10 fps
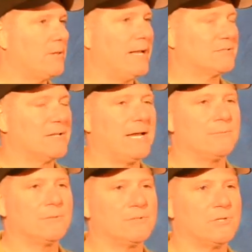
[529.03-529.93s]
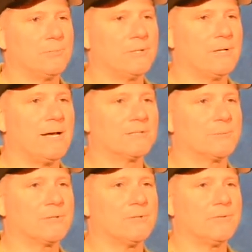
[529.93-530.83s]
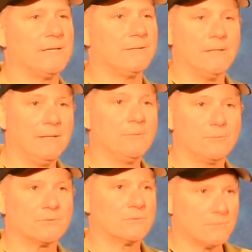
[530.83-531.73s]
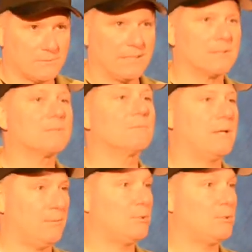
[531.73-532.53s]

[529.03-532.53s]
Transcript: last night with a gentleman in the hospital that helped